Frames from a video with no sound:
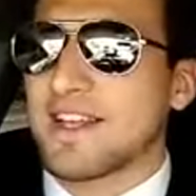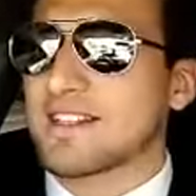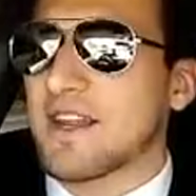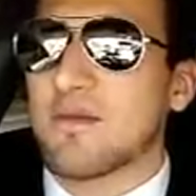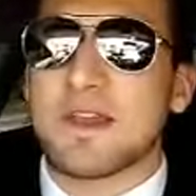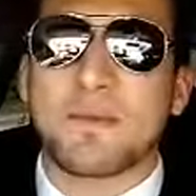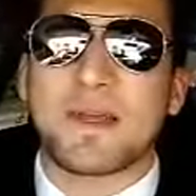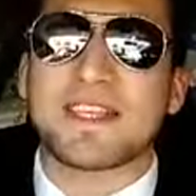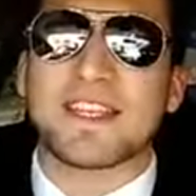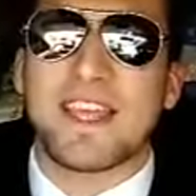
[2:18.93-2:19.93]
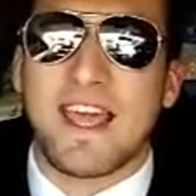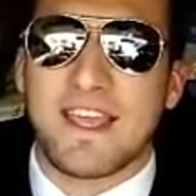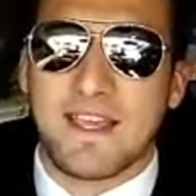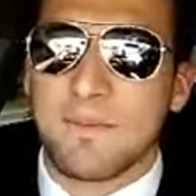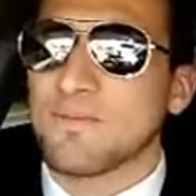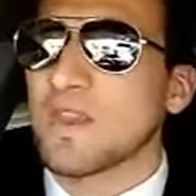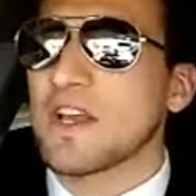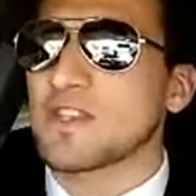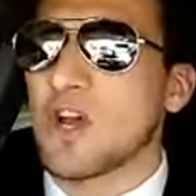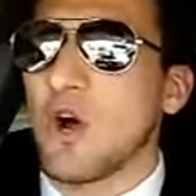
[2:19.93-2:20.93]
It's gonna be a piece of cake.
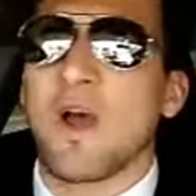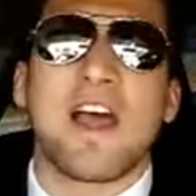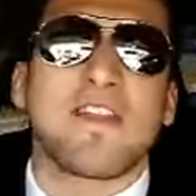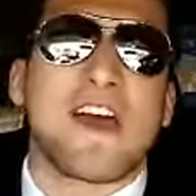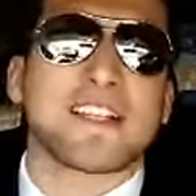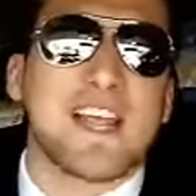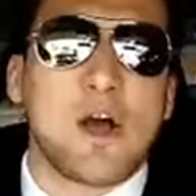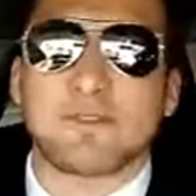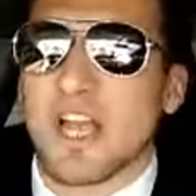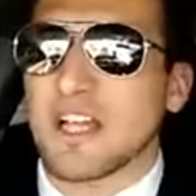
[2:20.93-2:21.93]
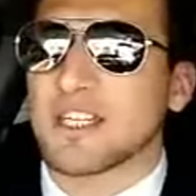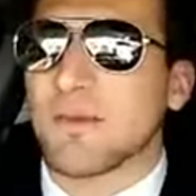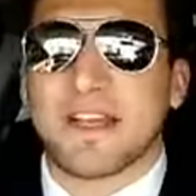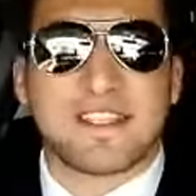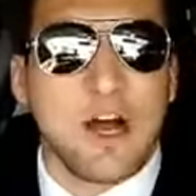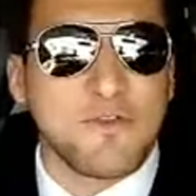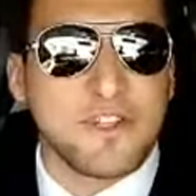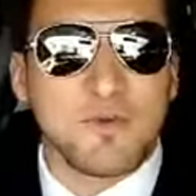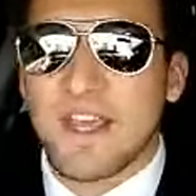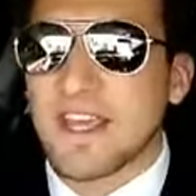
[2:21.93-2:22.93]
So that's how I'm challenging myself
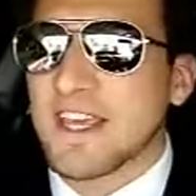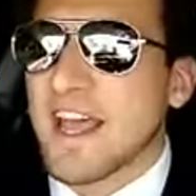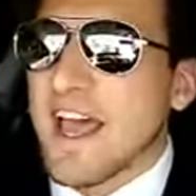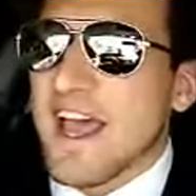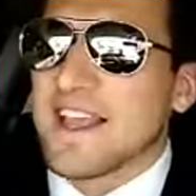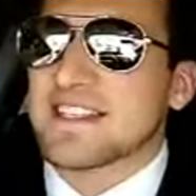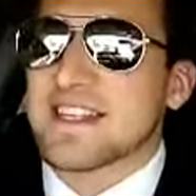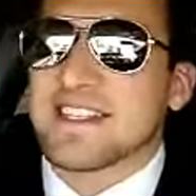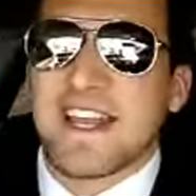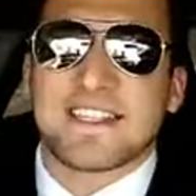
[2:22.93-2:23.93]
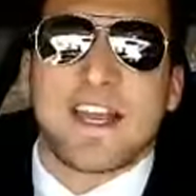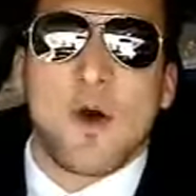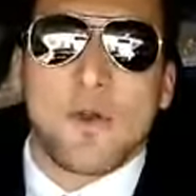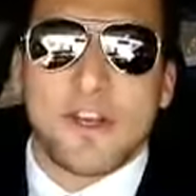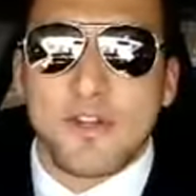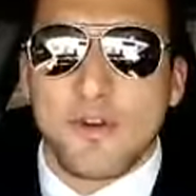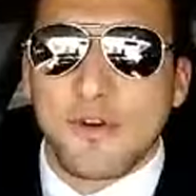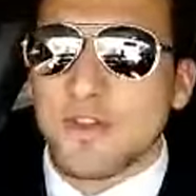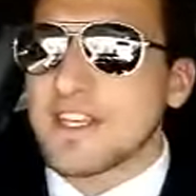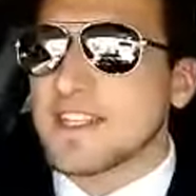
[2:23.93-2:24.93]
this week is these things I don't wanna
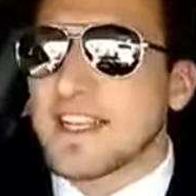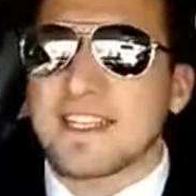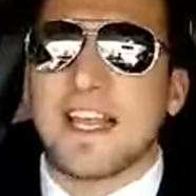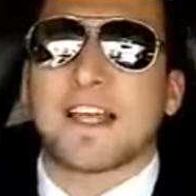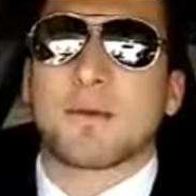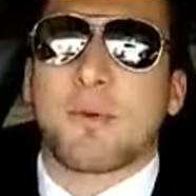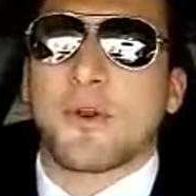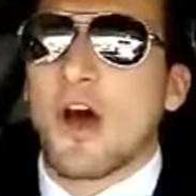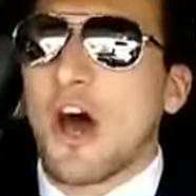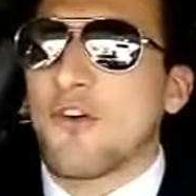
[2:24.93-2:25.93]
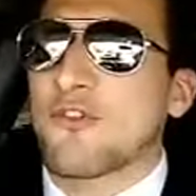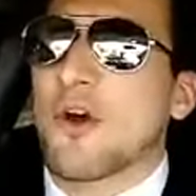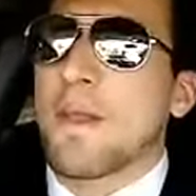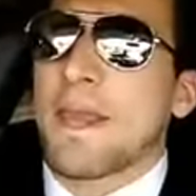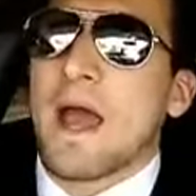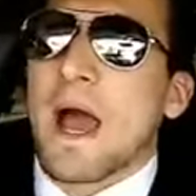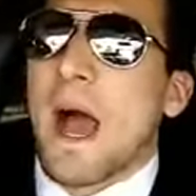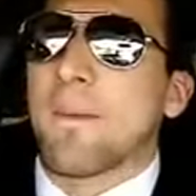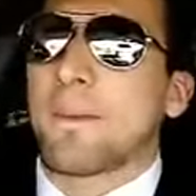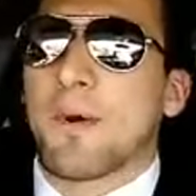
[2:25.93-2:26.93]
do, these things I like to put off.
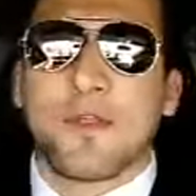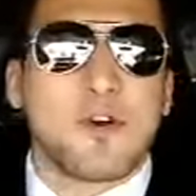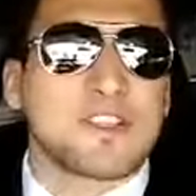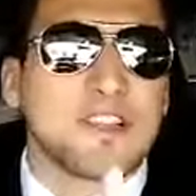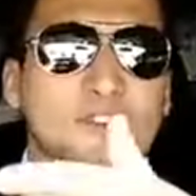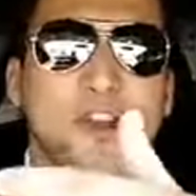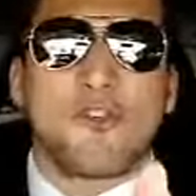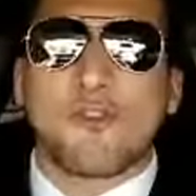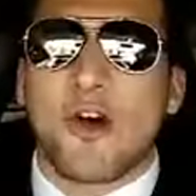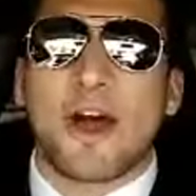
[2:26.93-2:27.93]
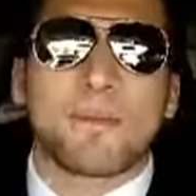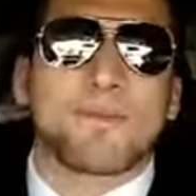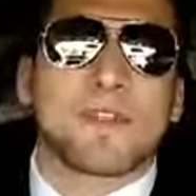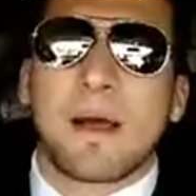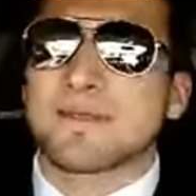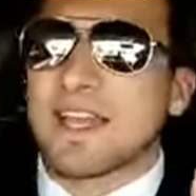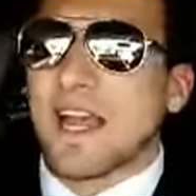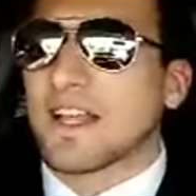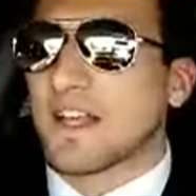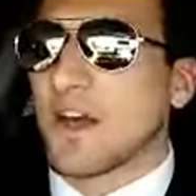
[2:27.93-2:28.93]
I'm putting those at the very front. I'm
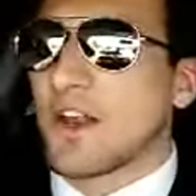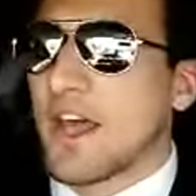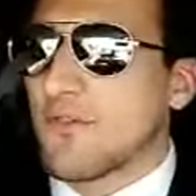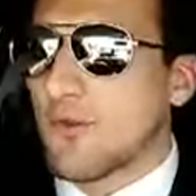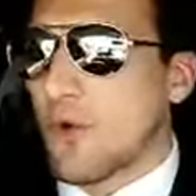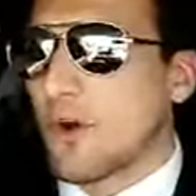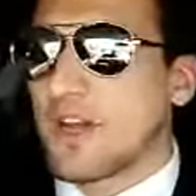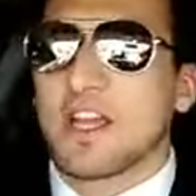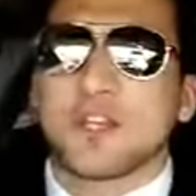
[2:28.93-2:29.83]
tackling on head forward.